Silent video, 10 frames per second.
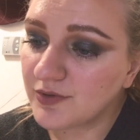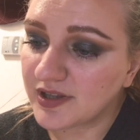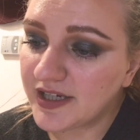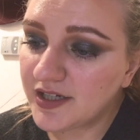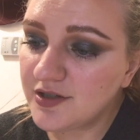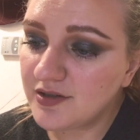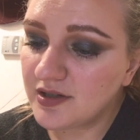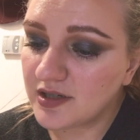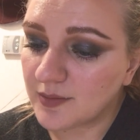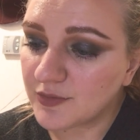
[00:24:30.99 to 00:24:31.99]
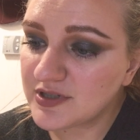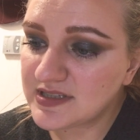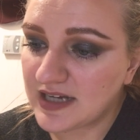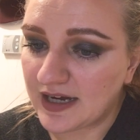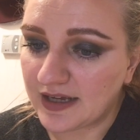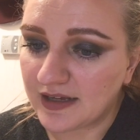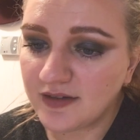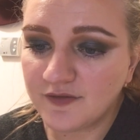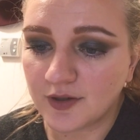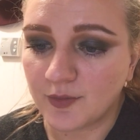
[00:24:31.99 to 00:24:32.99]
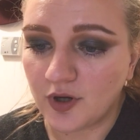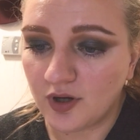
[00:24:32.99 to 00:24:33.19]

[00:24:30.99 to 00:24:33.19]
related to the numbers dying from